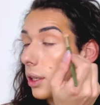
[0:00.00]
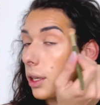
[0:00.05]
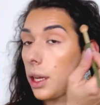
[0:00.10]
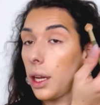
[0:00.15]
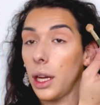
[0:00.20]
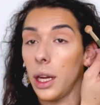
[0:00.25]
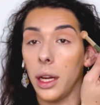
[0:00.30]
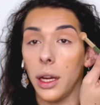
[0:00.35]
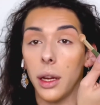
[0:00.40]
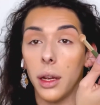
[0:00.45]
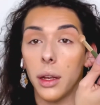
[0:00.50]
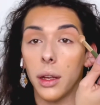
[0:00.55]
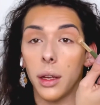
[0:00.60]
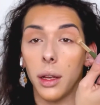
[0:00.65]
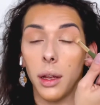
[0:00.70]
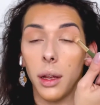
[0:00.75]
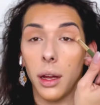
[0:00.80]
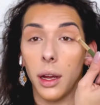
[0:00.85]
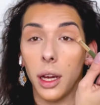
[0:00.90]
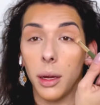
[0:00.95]
a
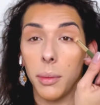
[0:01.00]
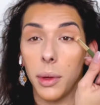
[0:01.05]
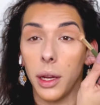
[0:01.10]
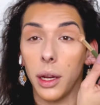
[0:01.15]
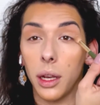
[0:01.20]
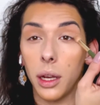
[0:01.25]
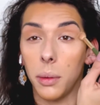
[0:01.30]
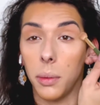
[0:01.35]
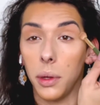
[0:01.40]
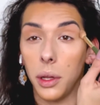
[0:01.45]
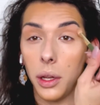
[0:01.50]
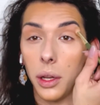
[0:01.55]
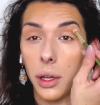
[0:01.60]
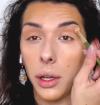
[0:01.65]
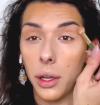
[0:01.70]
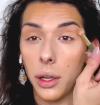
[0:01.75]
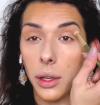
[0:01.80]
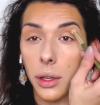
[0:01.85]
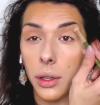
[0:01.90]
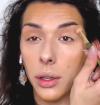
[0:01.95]
eye makeup
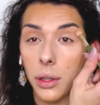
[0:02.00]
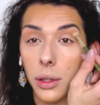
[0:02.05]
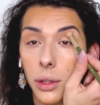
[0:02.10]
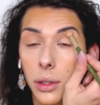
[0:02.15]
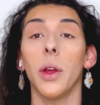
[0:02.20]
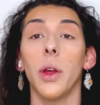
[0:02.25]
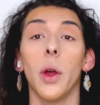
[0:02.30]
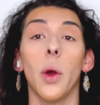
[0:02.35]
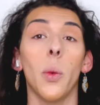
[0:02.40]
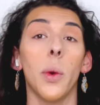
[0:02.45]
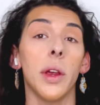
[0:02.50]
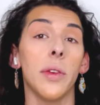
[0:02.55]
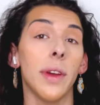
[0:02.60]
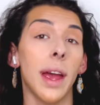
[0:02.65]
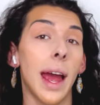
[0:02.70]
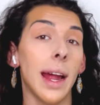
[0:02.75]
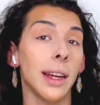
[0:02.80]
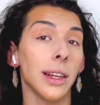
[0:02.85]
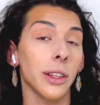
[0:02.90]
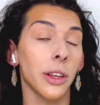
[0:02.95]
look. We've
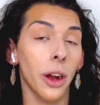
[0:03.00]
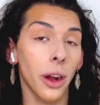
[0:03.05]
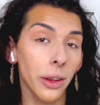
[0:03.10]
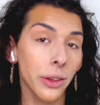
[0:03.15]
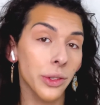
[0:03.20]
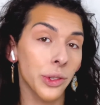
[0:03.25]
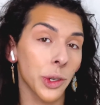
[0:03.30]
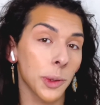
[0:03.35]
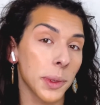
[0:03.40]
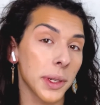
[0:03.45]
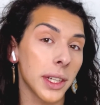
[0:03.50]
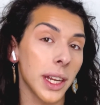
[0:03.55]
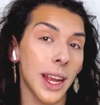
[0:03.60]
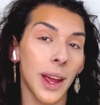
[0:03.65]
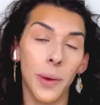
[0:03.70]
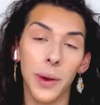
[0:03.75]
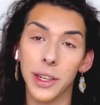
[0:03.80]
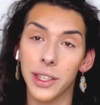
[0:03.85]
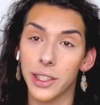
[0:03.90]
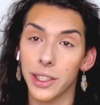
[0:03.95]
added contour, but now
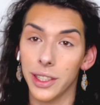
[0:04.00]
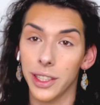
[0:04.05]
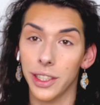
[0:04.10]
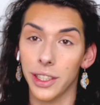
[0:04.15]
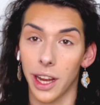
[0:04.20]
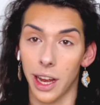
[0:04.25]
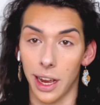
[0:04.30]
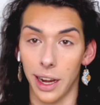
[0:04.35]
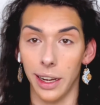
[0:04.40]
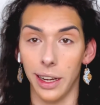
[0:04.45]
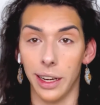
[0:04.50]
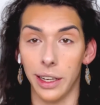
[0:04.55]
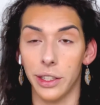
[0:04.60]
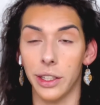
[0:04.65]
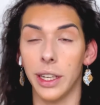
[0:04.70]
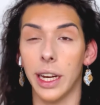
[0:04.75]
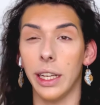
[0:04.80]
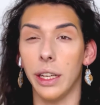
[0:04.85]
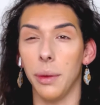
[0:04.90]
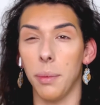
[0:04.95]
we still need to highlight to
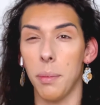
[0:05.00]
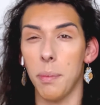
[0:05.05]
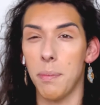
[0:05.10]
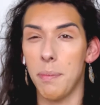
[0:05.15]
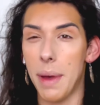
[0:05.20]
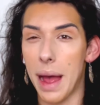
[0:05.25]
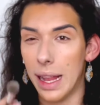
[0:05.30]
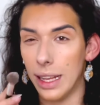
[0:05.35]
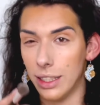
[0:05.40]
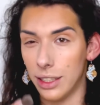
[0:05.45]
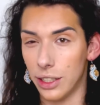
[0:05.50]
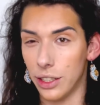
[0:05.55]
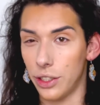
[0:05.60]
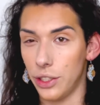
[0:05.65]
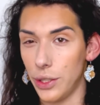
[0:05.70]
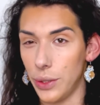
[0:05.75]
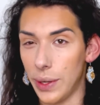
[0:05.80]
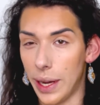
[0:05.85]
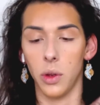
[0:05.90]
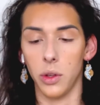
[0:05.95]
kind of balance the
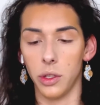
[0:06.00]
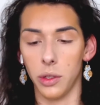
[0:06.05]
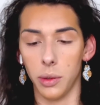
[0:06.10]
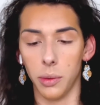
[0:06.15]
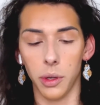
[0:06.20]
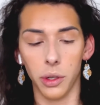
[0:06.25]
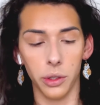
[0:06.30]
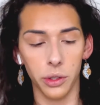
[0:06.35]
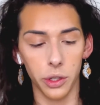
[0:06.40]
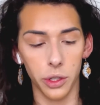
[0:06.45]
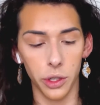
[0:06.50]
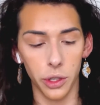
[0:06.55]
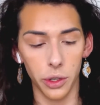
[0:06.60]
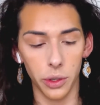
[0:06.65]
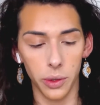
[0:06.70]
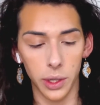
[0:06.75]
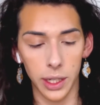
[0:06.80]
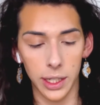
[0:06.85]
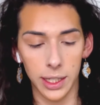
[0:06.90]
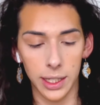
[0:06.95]
two out. So what I'm going to
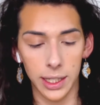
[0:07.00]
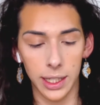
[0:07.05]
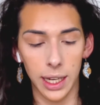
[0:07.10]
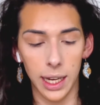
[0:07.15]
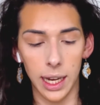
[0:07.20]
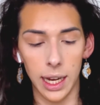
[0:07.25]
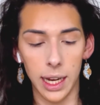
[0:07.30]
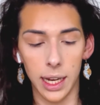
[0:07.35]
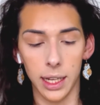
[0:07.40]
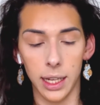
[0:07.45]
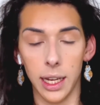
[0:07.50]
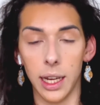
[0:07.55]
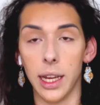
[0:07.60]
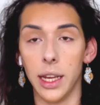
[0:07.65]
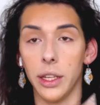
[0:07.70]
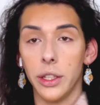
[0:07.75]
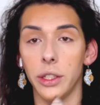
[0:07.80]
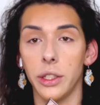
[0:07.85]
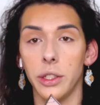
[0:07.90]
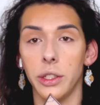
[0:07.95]
do is take the
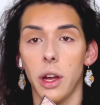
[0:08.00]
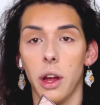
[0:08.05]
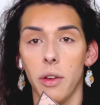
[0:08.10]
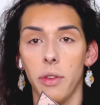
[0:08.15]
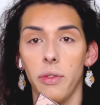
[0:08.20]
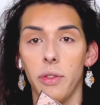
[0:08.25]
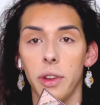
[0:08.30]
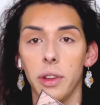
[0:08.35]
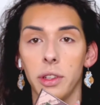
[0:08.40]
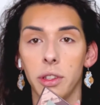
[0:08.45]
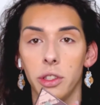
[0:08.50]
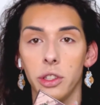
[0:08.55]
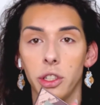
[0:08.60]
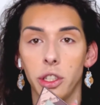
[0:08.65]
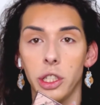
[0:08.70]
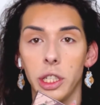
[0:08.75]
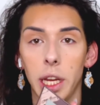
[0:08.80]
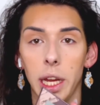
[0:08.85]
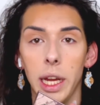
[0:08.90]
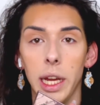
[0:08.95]
Soften
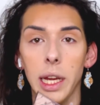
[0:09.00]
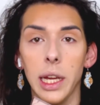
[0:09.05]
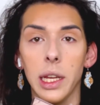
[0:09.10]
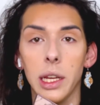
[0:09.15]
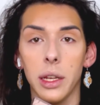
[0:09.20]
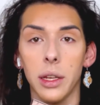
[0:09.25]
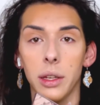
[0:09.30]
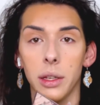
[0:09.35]
shade